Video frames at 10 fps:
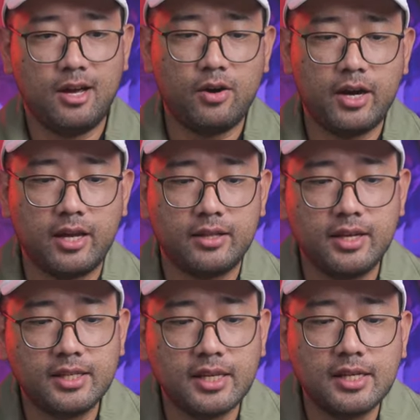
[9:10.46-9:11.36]
Okay,
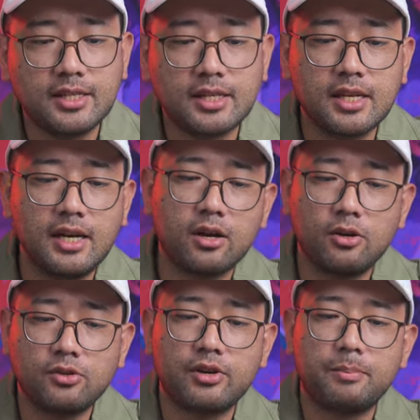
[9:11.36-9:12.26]
this is a
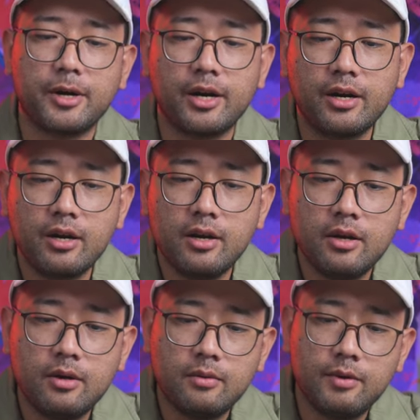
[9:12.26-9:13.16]
silicone dripper,
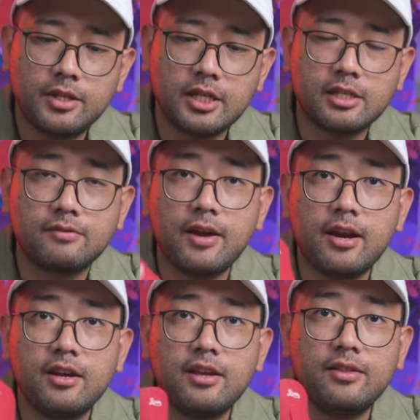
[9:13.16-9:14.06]
which is
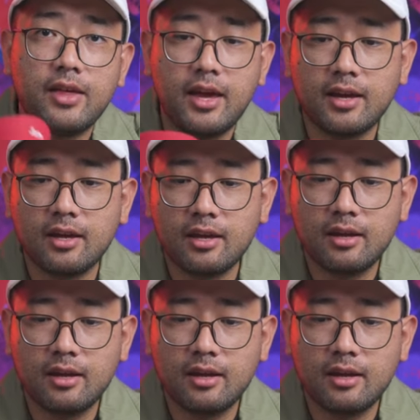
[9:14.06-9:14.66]
very thick.